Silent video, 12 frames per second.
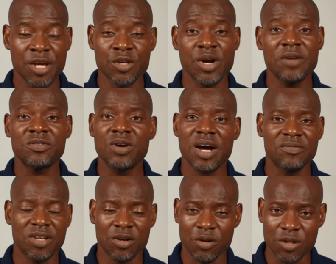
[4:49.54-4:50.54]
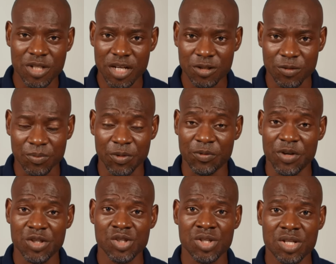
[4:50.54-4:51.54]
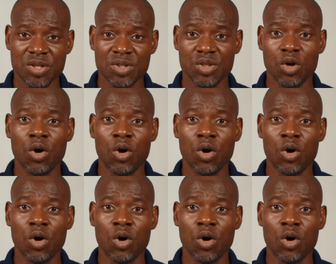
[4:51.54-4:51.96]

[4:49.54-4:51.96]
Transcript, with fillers: you have to have the contact of professionals